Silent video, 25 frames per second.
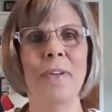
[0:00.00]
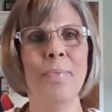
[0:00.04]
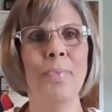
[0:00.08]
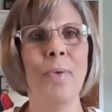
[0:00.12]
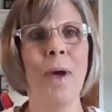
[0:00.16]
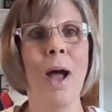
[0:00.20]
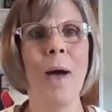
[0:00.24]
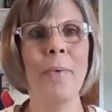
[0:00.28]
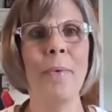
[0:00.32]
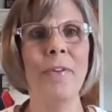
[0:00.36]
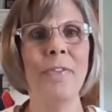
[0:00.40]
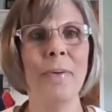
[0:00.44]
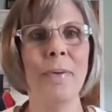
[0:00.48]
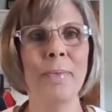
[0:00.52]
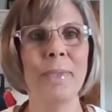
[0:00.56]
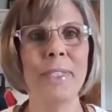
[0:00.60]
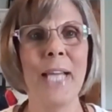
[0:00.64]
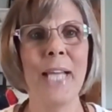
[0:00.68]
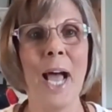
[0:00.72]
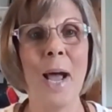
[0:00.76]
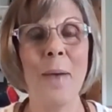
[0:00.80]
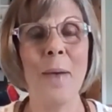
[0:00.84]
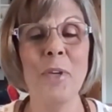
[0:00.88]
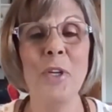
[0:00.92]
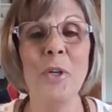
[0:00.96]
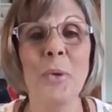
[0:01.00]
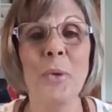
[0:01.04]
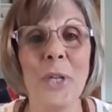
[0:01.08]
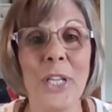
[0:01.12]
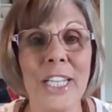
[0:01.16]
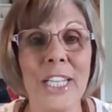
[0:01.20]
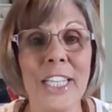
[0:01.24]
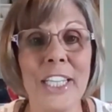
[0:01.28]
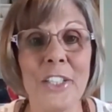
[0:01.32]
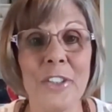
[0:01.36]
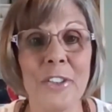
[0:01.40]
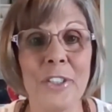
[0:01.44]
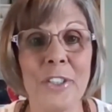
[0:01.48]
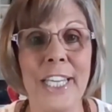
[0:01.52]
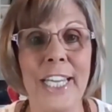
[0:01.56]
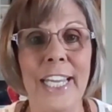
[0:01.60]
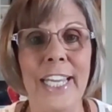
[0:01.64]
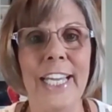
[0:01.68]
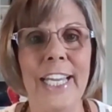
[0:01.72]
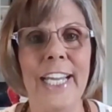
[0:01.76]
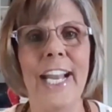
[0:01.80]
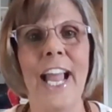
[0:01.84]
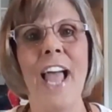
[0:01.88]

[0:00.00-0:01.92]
Probably from the time you were a little kid.